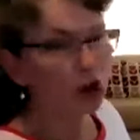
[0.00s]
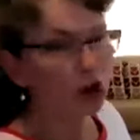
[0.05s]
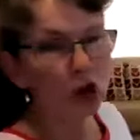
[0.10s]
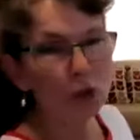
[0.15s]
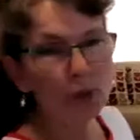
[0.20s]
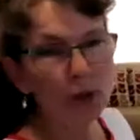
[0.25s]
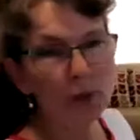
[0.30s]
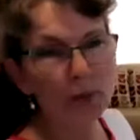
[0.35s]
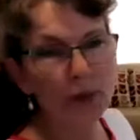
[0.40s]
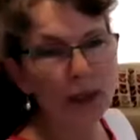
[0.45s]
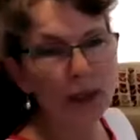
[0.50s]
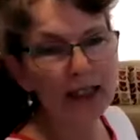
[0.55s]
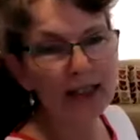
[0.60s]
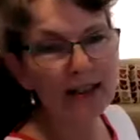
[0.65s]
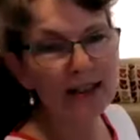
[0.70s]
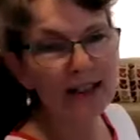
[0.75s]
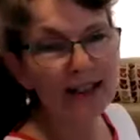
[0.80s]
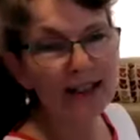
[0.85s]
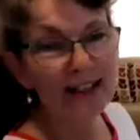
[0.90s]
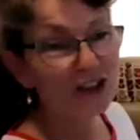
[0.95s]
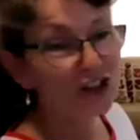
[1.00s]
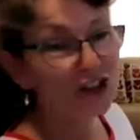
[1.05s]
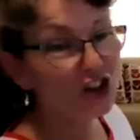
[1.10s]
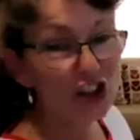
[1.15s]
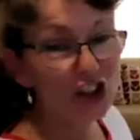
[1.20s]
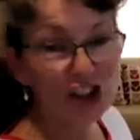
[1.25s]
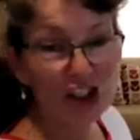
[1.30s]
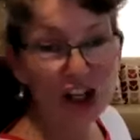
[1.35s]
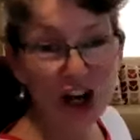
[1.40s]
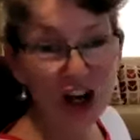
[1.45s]
loopy bit,
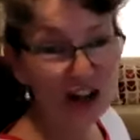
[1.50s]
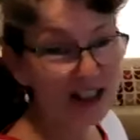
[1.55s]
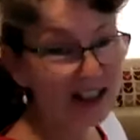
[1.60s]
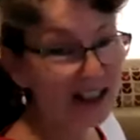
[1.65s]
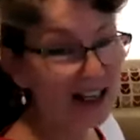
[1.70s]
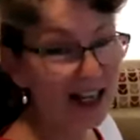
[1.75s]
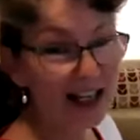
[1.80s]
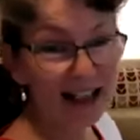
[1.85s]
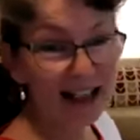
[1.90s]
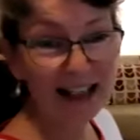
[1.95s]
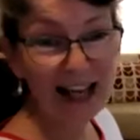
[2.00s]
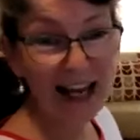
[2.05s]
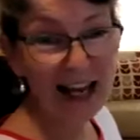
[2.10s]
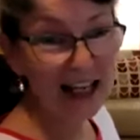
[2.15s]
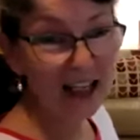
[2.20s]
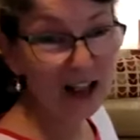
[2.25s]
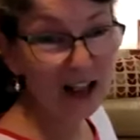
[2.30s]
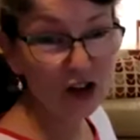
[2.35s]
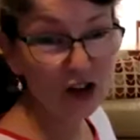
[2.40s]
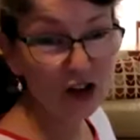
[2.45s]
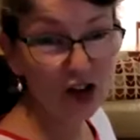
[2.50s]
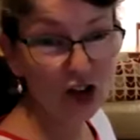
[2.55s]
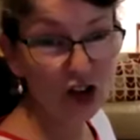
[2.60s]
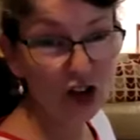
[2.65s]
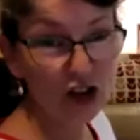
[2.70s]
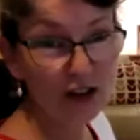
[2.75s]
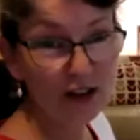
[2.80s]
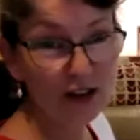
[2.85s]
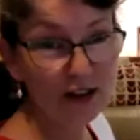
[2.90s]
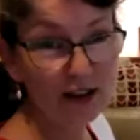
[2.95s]
just starts like an H.